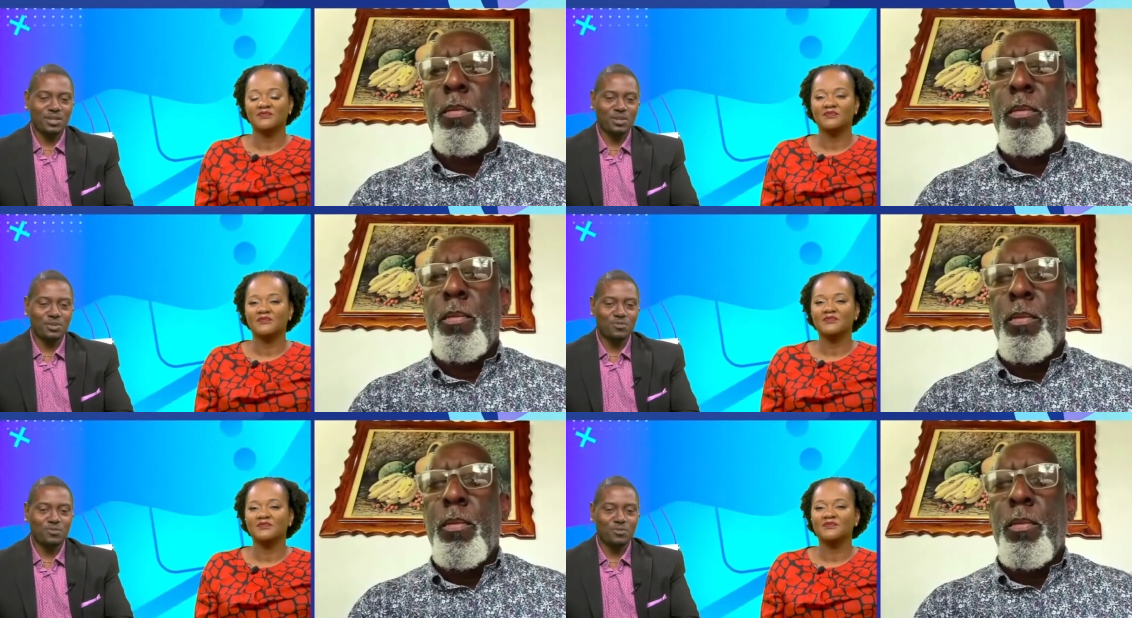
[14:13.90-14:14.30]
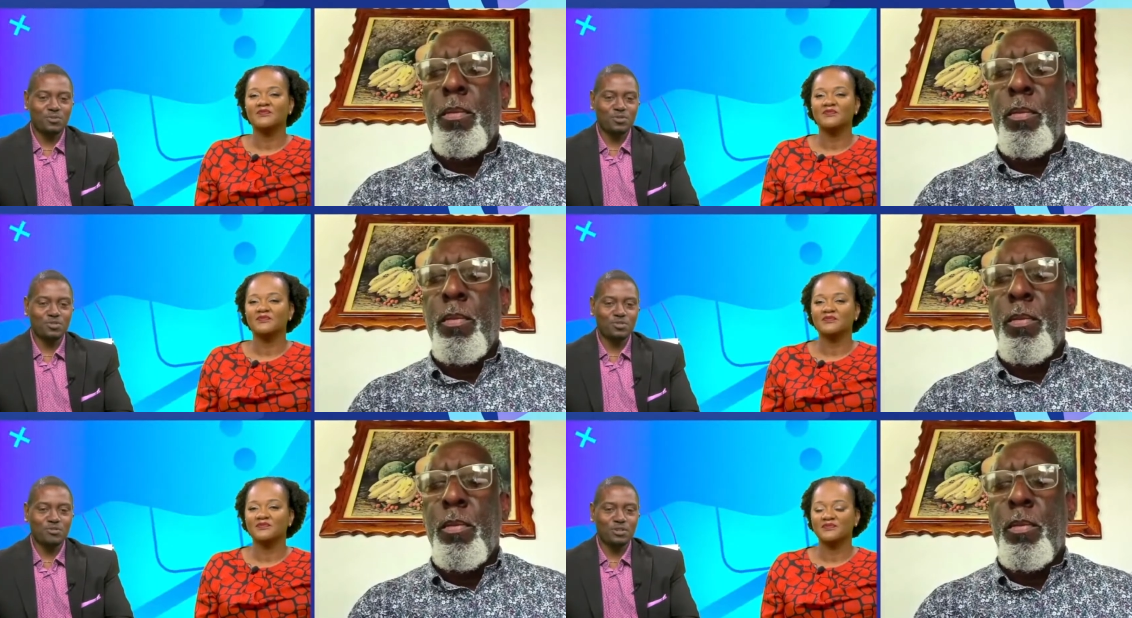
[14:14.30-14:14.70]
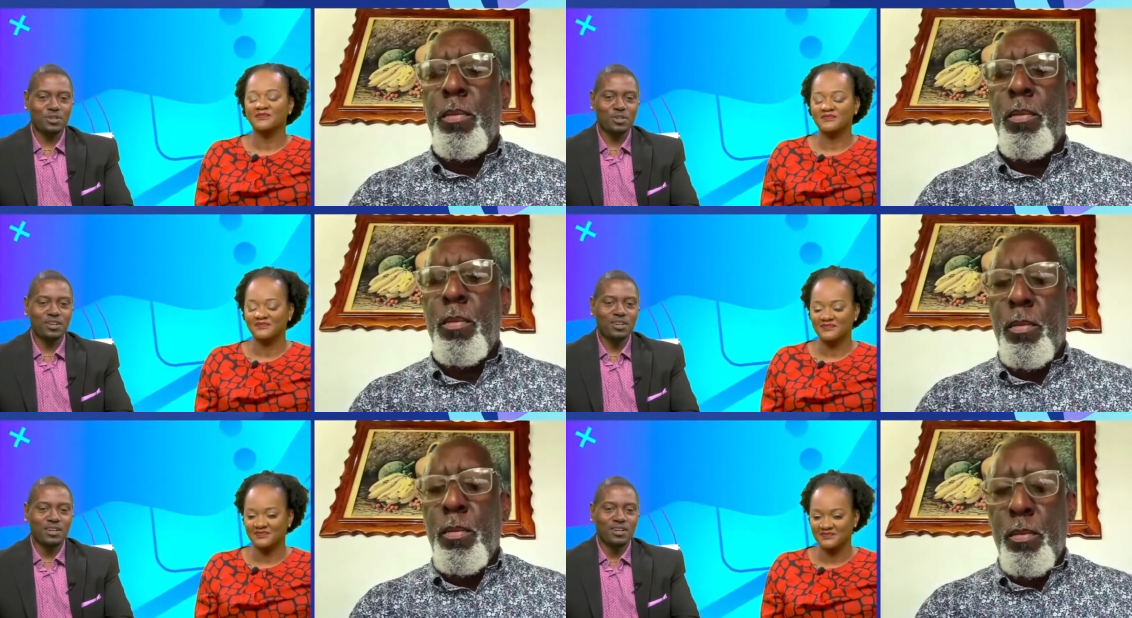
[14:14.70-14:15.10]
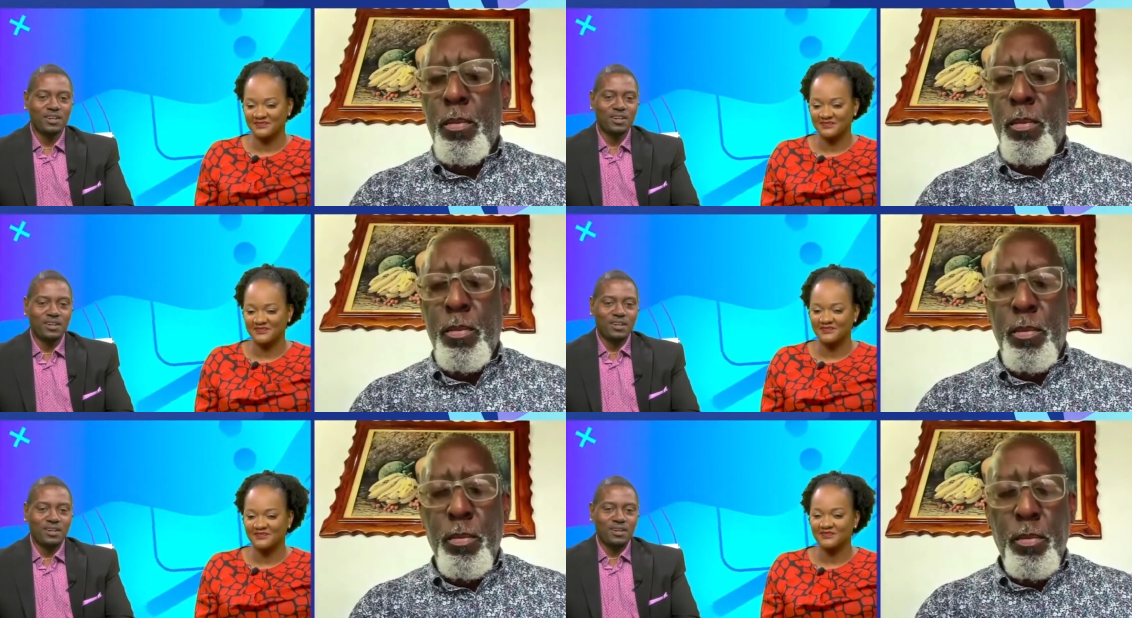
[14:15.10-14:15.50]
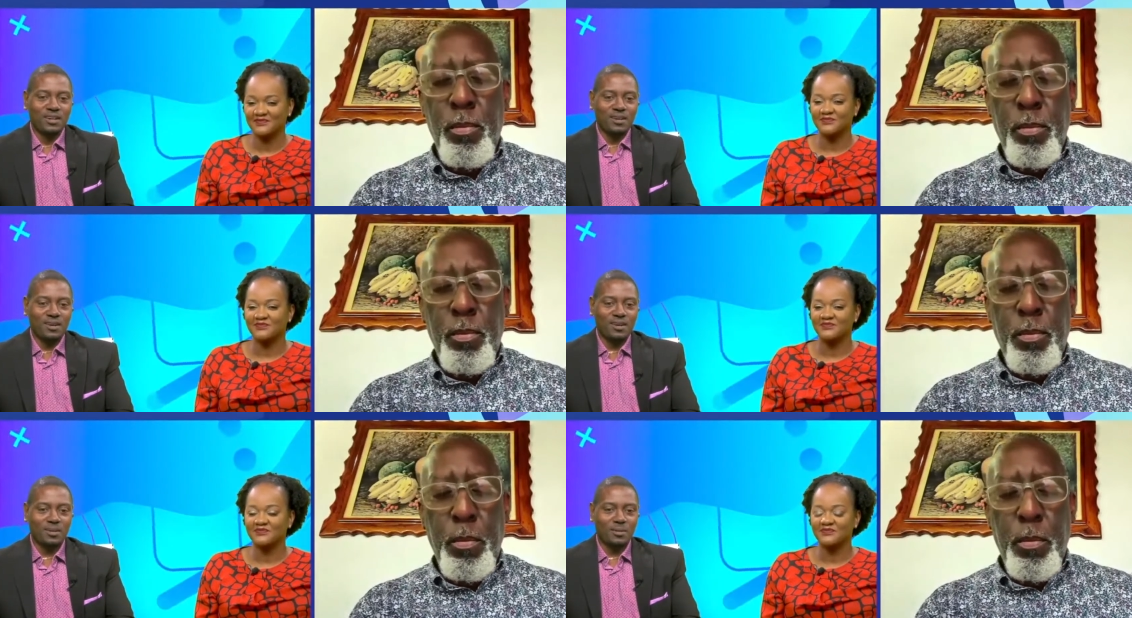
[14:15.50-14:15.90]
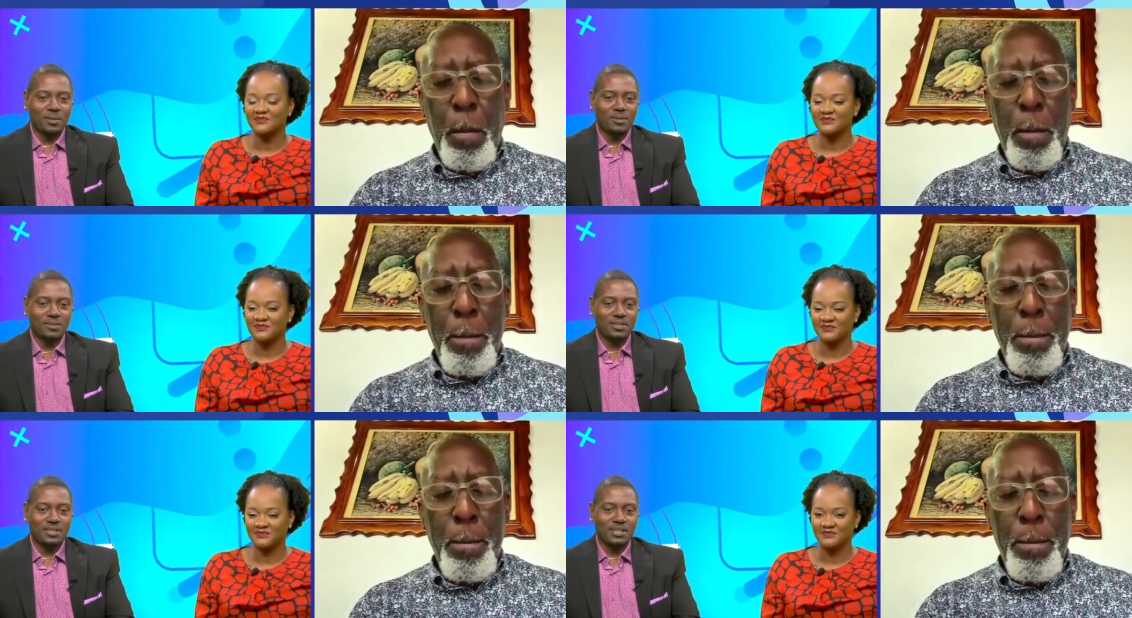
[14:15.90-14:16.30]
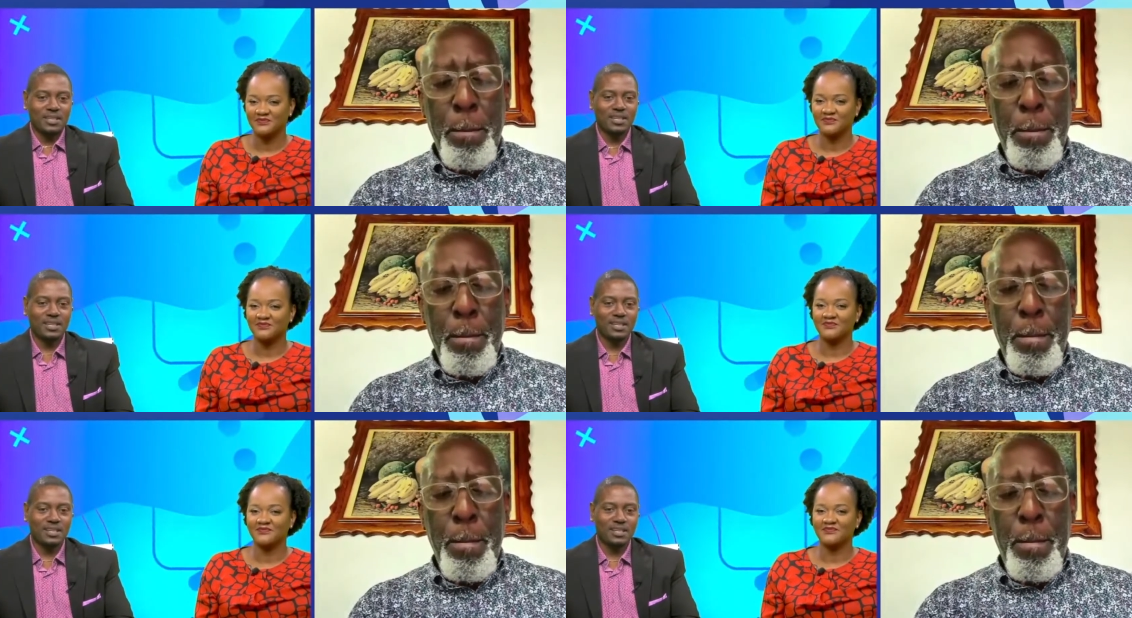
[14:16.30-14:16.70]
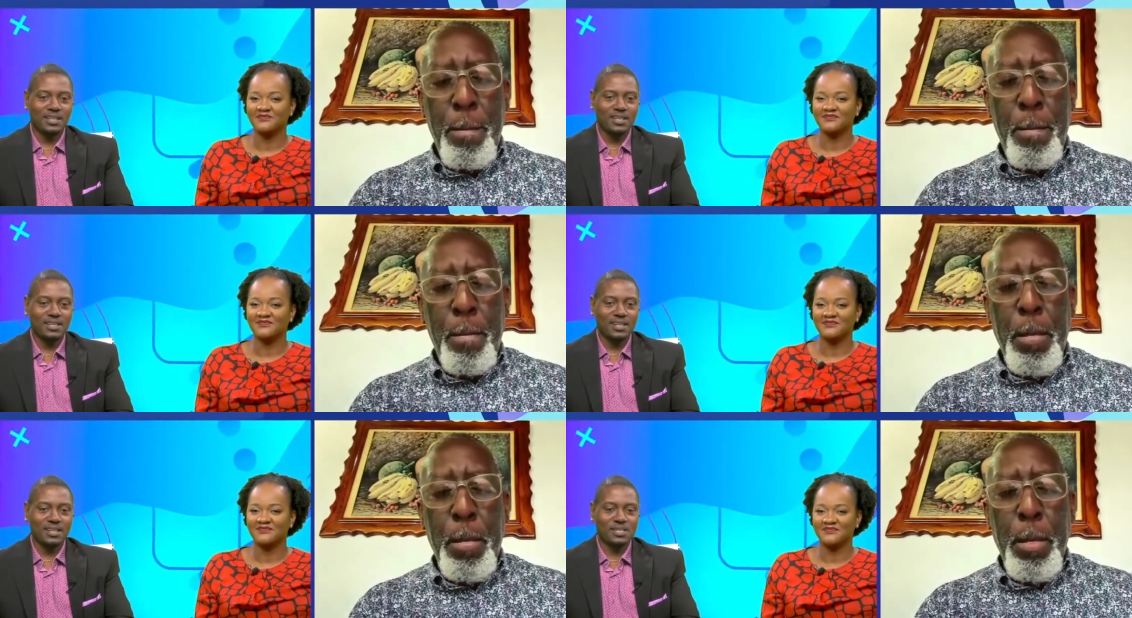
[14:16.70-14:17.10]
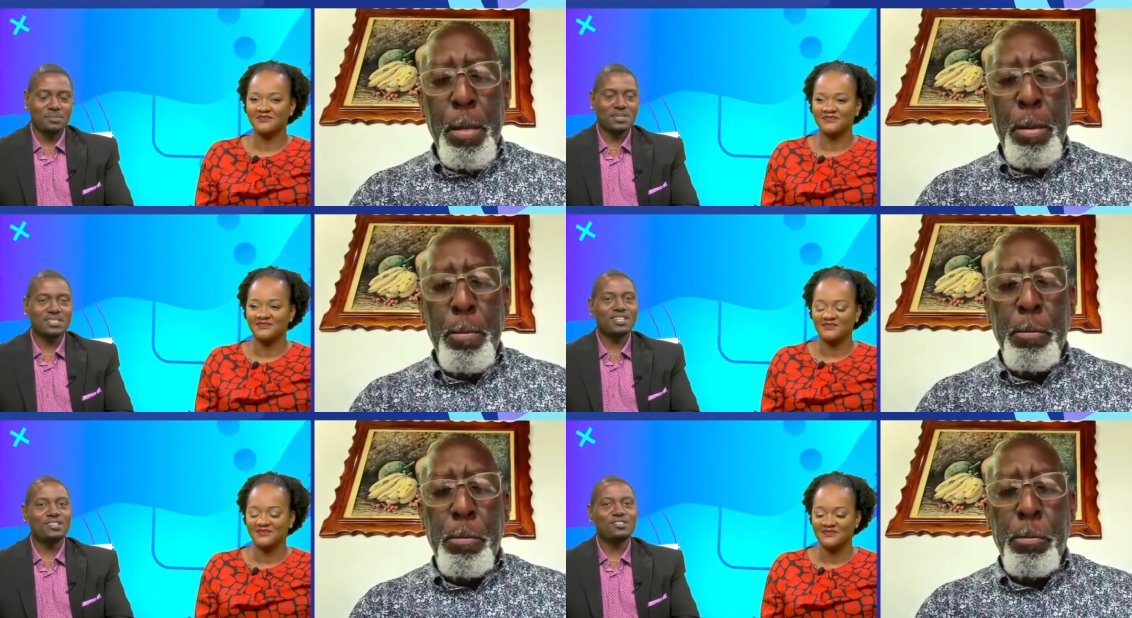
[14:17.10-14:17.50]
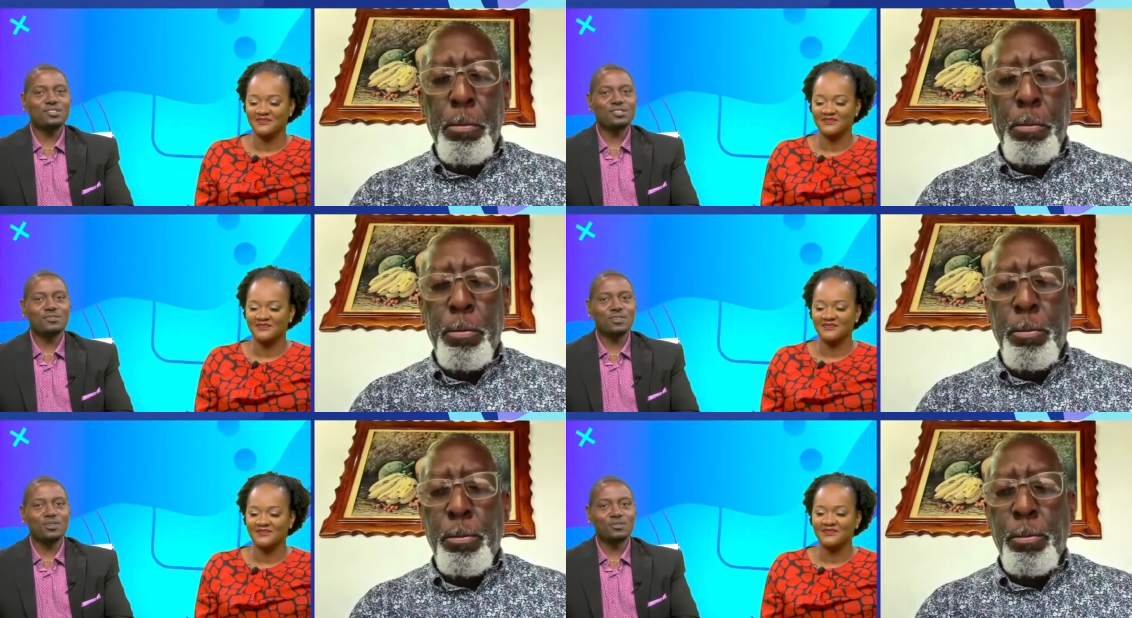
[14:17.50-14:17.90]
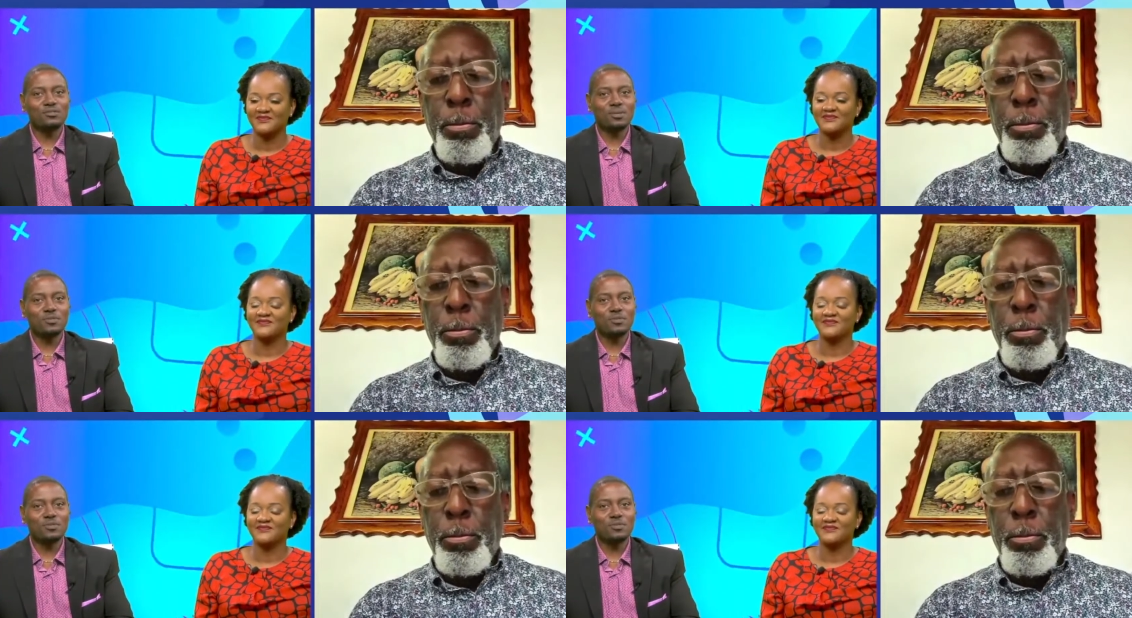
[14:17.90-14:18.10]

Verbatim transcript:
Speaker 1: you for sharing all about the expectations of Culturama